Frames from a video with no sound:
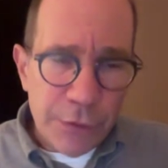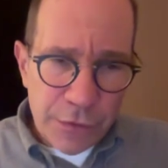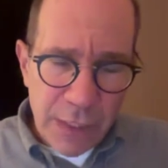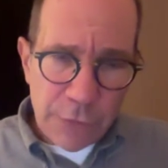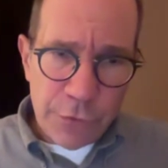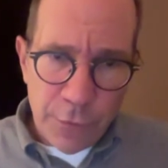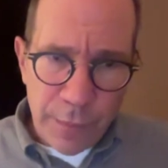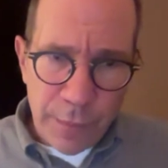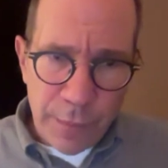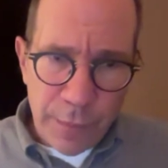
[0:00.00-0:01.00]
states for two
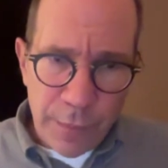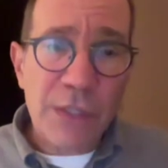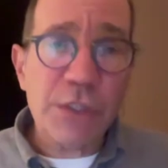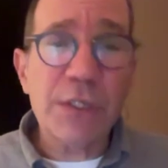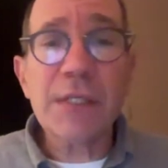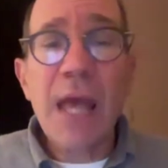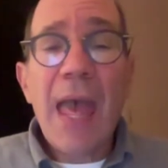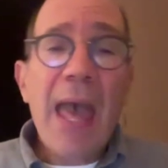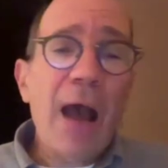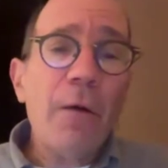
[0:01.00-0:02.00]
peoples, the question
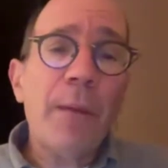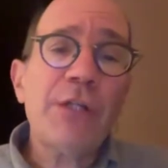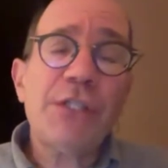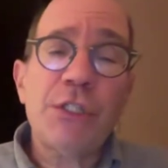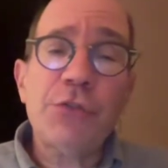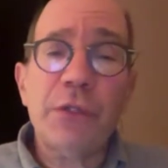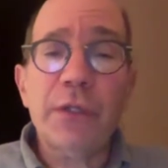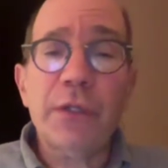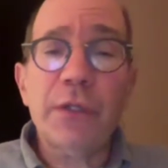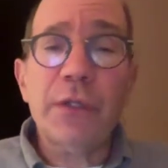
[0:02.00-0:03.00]
is, how much is Israel
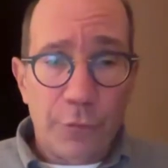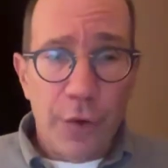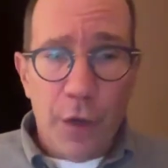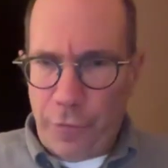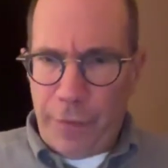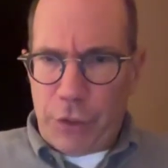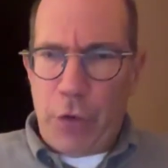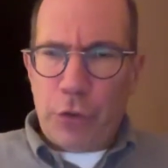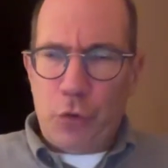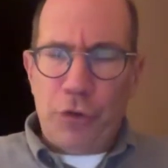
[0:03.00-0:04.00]
going to carve from the
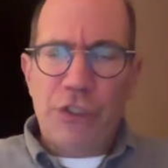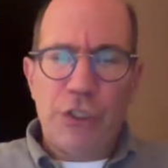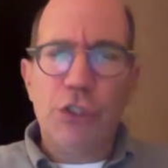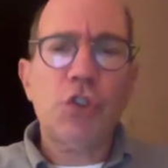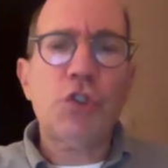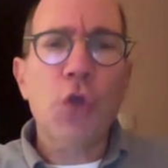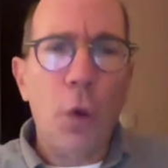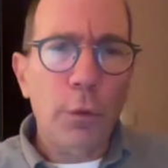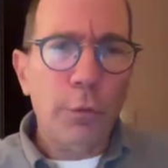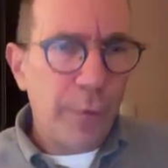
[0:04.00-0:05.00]
territories it
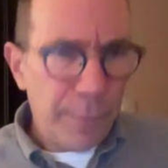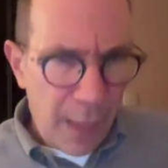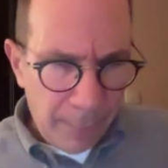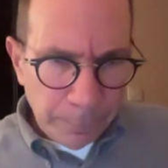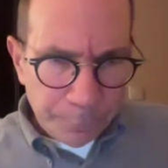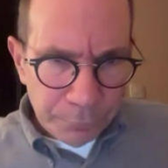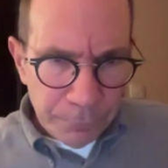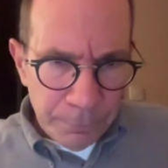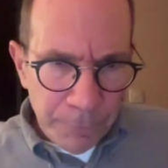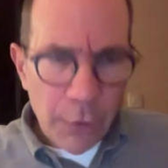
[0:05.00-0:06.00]
stole from them
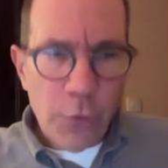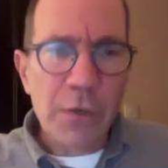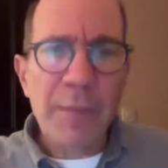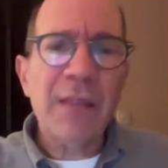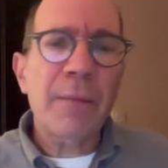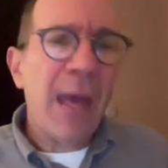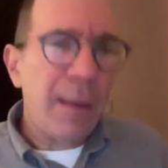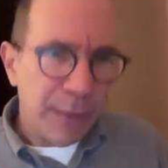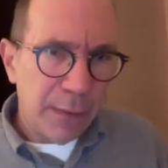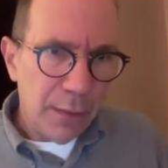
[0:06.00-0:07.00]
in order to make them
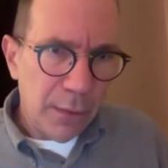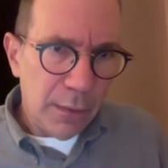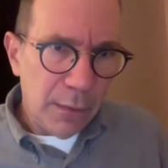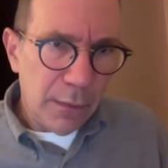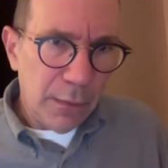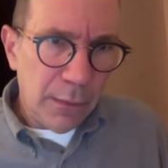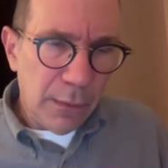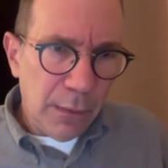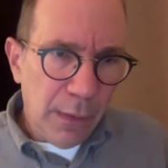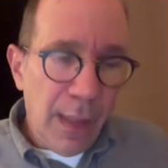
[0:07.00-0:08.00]
happy?
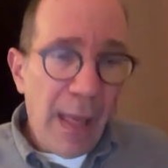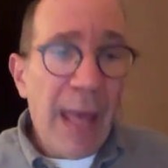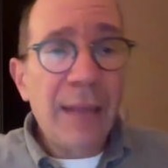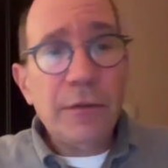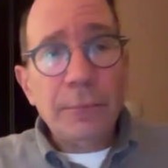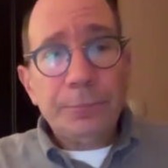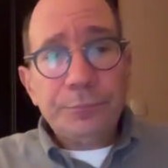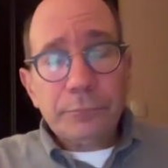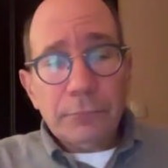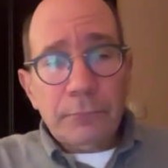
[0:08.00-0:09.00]
And
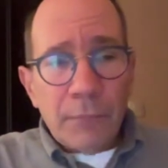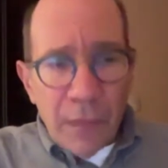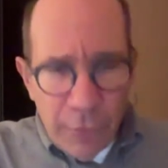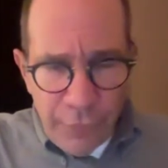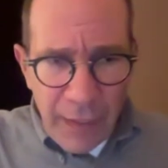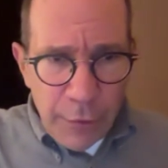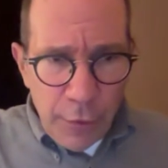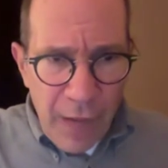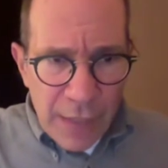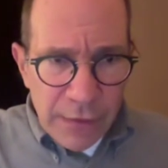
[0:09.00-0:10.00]
the failure
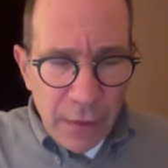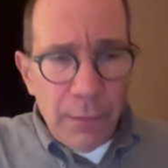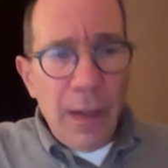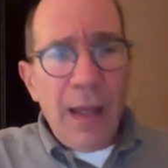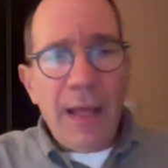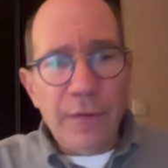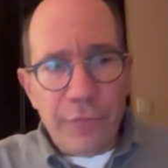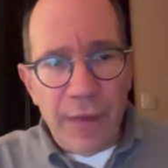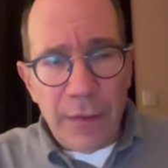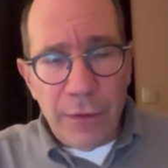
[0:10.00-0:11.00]
of Oslo and the
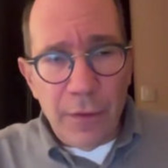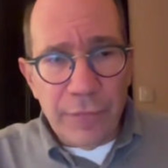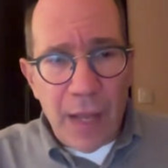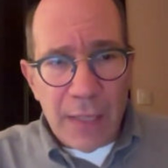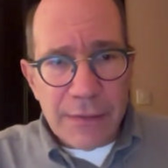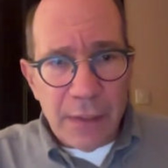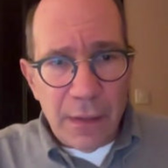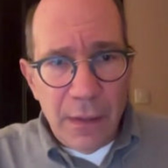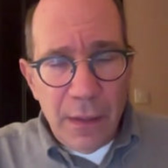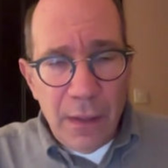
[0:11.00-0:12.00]
failure of
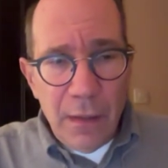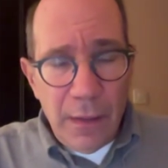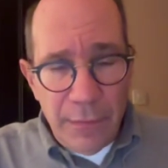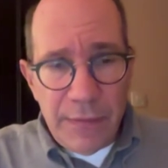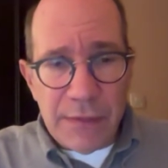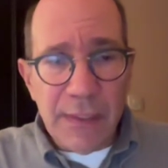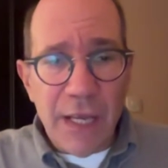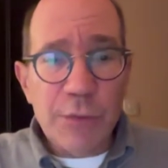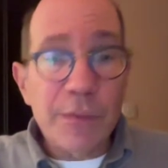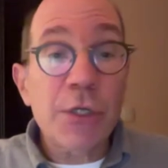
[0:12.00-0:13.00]
Gaza, the
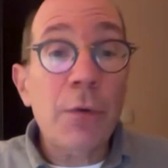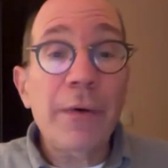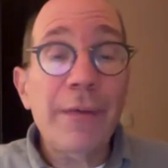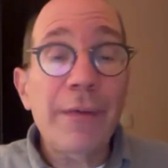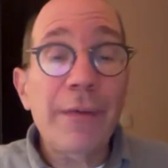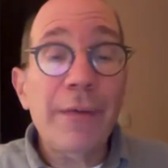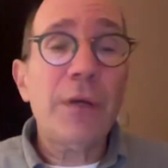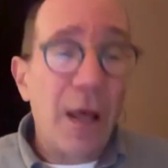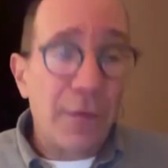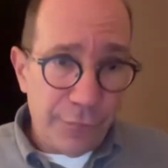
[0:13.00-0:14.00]
disengagement show never
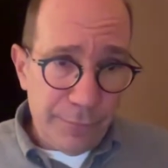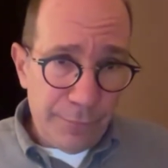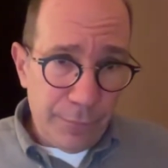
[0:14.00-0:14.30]
enough.